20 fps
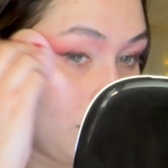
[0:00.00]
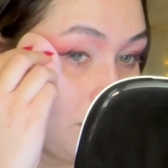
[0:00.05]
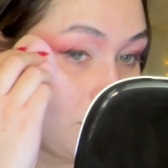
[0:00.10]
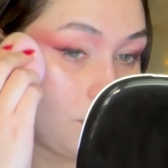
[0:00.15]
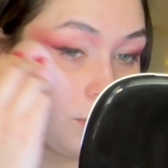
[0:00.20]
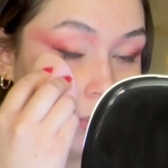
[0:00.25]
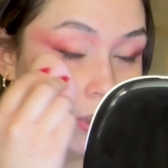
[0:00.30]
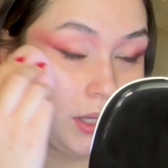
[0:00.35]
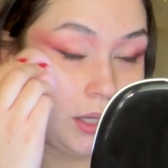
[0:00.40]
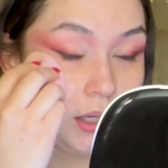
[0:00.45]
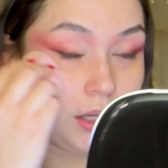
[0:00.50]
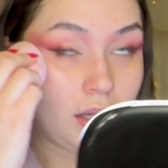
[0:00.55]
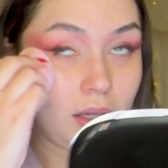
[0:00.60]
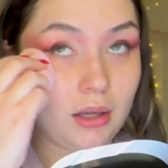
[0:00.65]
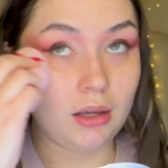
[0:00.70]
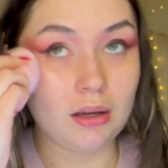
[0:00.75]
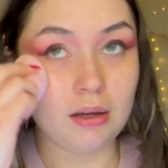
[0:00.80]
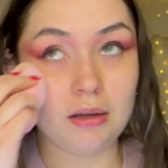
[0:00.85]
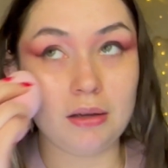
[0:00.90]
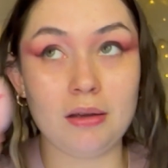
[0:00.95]

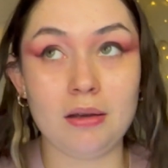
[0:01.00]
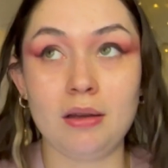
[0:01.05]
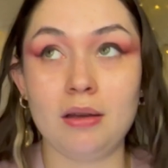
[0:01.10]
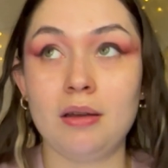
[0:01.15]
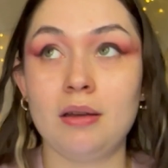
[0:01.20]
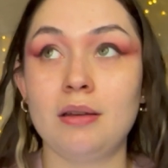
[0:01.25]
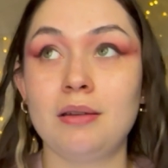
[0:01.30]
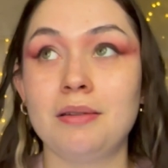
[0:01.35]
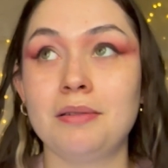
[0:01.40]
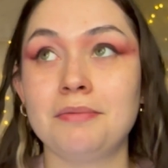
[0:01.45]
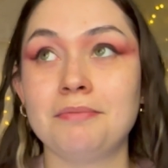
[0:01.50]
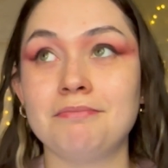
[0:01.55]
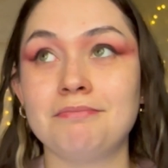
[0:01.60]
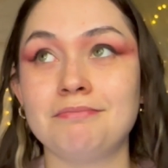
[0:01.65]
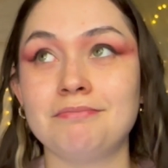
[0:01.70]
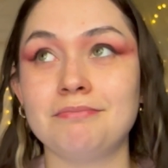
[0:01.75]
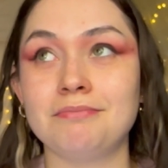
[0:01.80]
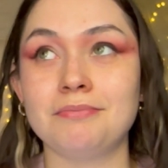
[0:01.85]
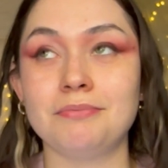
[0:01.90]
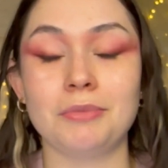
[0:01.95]
we
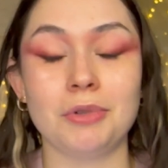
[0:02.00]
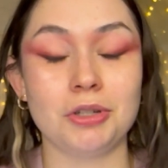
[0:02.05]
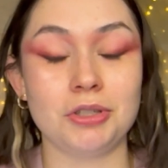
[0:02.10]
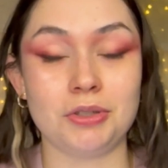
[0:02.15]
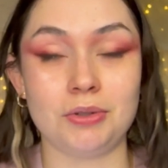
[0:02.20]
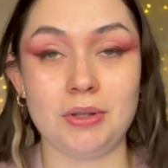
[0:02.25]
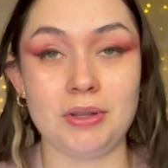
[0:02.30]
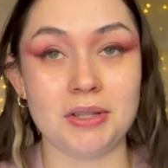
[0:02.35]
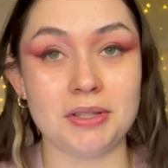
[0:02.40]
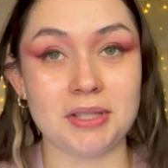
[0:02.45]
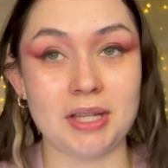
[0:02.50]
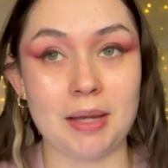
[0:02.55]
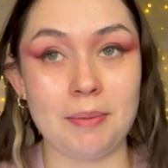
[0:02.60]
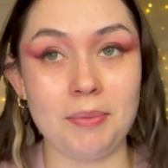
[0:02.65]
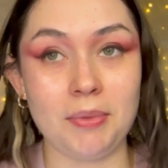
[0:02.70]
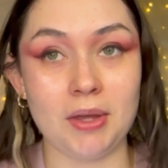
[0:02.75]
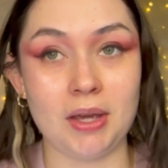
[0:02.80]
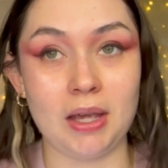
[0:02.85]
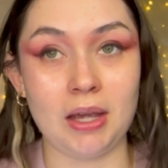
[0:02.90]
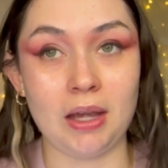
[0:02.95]
were doing the same
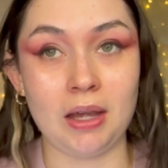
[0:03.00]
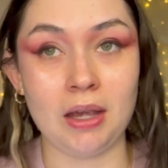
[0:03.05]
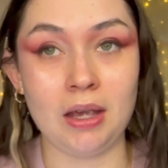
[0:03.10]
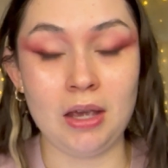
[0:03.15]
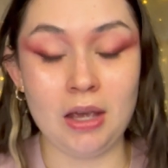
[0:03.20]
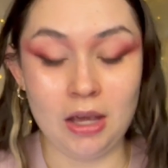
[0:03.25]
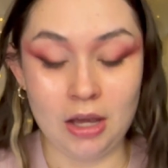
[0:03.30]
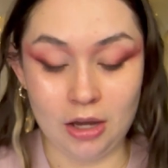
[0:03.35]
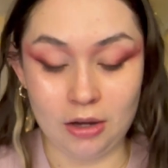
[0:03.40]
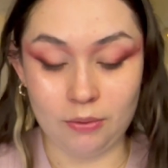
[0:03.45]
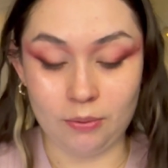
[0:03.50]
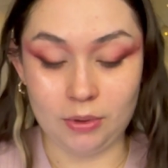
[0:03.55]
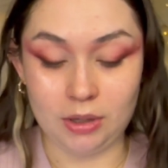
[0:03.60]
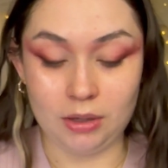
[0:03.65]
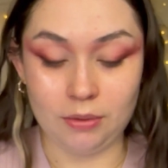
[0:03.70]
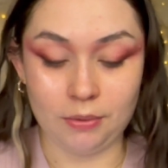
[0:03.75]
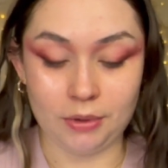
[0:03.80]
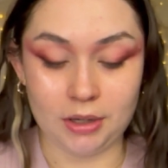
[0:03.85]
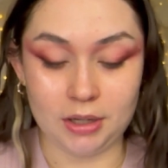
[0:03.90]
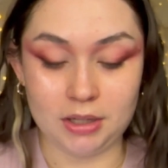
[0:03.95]
thing. We
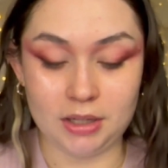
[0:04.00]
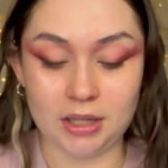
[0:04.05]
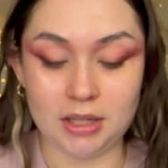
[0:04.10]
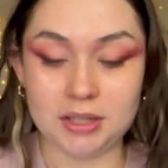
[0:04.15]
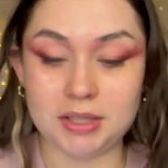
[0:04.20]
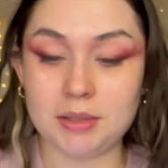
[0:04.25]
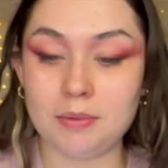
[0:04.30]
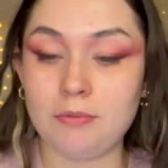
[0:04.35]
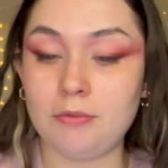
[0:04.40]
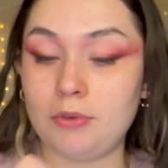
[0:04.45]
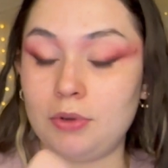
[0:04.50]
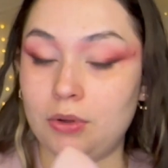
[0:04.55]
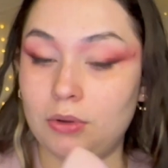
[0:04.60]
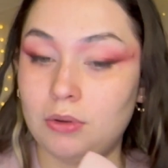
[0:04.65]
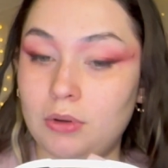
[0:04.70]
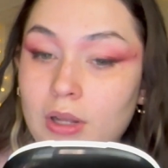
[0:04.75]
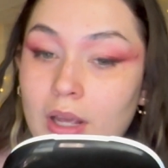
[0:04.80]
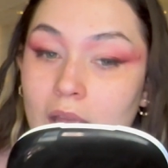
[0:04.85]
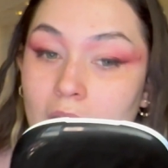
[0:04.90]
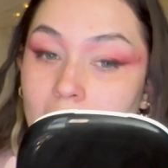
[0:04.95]
wanted to get some food,
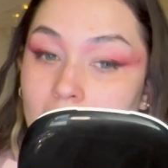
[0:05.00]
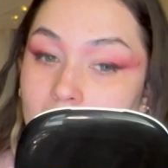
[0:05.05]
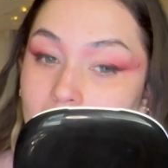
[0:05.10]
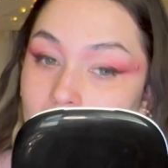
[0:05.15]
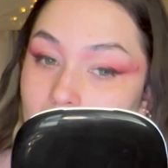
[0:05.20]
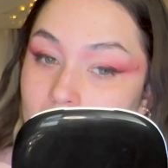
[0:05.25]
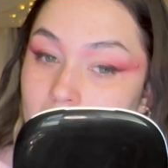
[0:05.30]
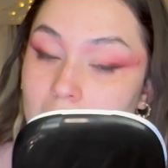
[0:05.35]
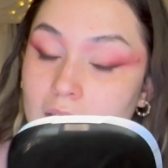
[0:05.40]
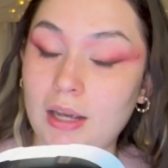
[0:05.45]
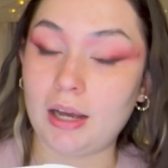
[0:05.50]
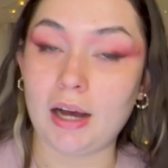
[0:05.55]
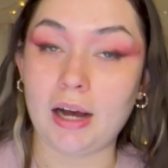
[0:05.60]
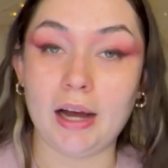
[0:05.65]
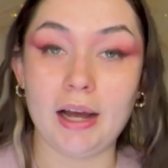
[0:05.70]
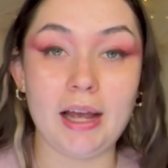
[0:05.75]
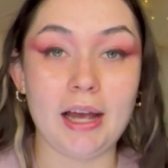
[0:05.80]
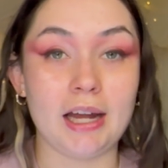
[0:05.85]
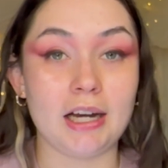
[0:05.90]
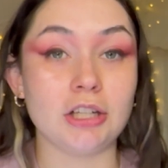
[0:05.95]
and I
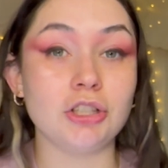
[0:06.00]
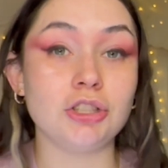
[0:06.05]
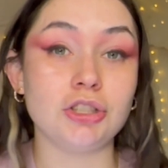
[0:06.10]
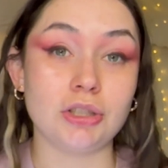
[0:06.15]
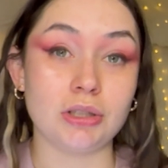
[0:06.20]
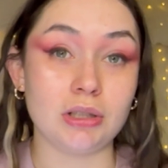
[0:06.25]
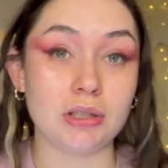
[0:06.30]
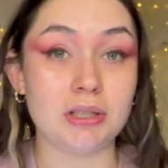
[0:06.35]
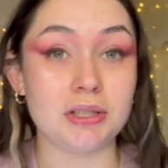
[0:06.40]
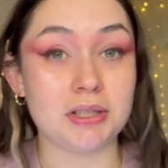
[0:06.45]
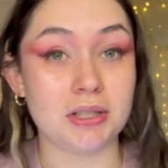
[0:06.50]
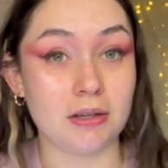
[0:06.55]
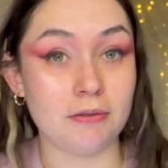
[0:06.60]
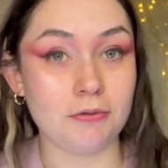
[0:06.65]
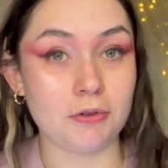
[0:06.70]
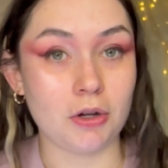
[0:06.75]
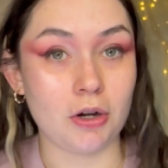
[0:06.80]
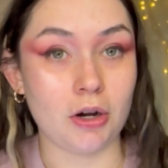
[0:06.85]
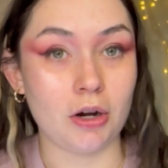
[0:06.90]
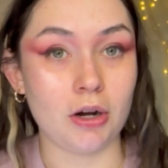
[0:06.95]
had a Chili's gift
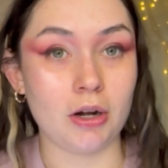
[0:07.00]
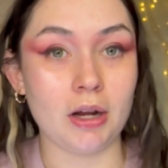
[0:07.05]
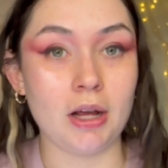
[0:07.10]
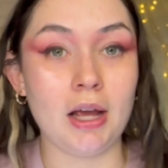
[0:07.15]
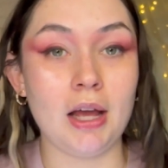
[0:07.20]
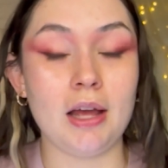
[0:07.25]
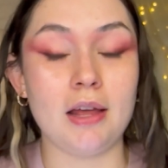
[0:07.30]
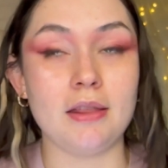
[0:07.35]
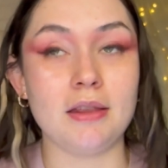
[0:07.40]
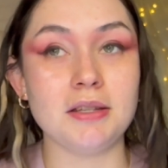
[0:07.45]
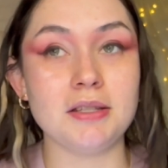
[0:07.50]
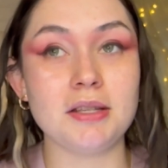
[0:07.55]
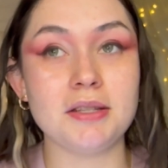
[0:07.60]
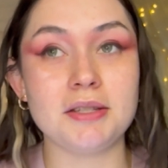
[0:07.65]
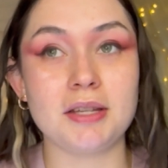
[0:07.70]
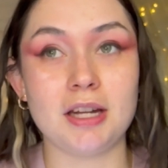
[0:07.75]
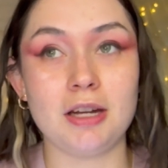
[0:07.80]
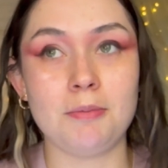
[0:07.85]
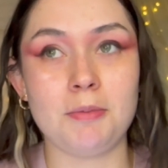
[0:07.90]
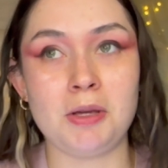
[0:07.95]
card. This is
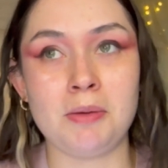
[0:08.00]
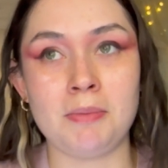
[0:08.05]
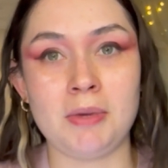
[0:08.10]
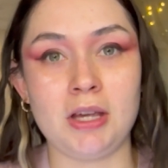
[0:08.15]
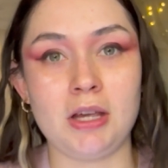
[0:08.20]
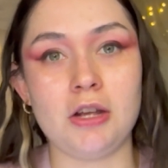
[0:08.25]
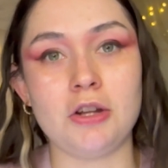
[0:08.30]
going to be me